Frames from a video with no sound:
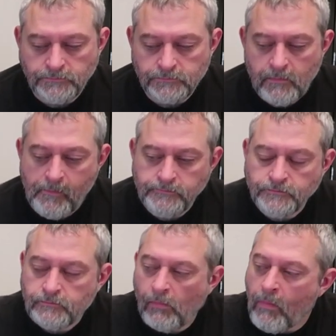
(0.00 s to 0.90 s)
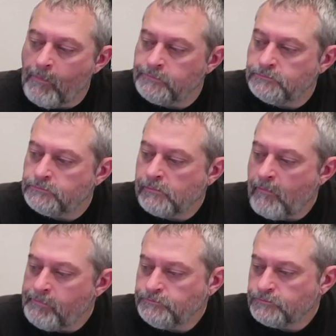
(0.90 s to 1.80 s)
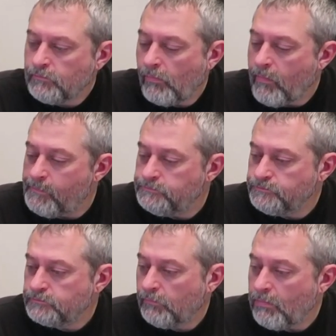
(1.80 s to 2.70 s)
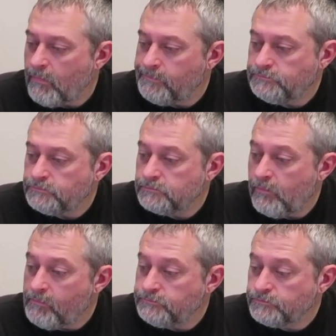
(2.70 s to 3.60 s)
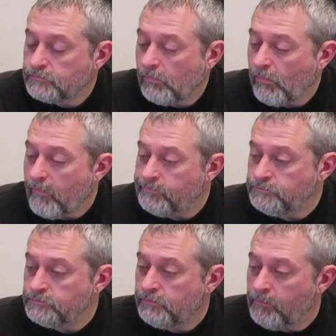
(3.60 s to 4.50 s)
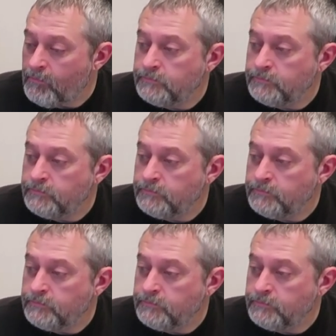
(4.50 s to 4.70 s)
The person shown says nothing.